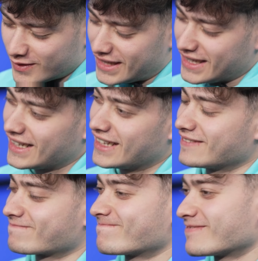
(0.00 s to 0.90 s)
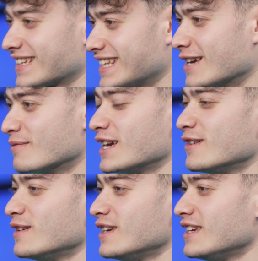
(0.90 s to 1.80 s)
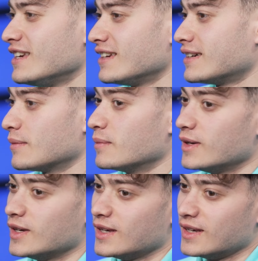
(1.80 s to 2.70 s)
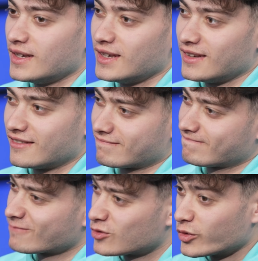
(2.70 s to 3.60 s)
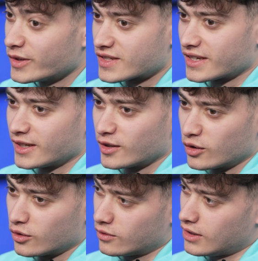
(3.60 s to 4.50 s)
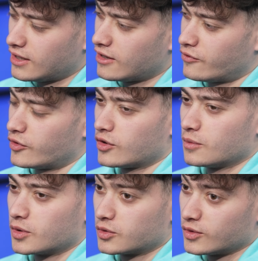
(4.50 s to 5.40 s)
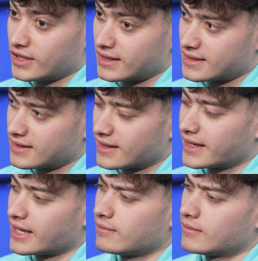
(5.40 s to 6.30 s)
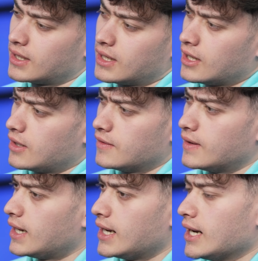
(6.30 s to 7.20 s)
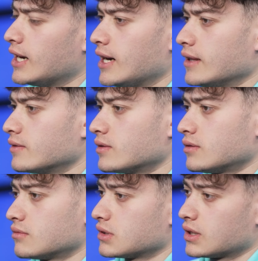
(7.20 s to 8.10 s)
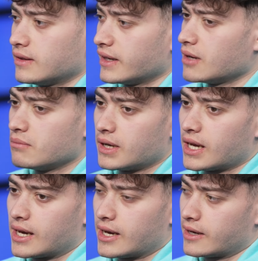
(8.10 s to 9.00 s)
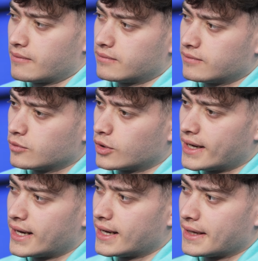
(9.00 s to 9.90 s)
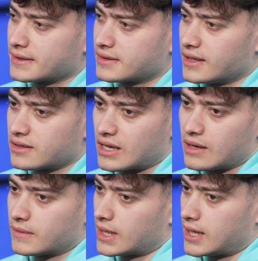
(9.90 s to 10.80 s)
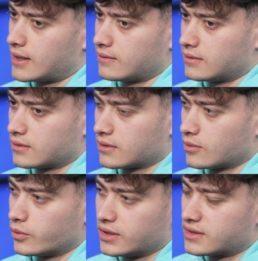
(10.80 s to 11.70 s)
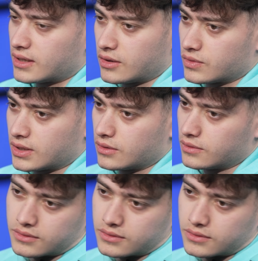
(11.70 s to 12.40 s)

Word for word: but yeah, maybe it can be 3-0 uh, eh, for the opportunities in the game. But the game plan was the same than with 0-0. So. Can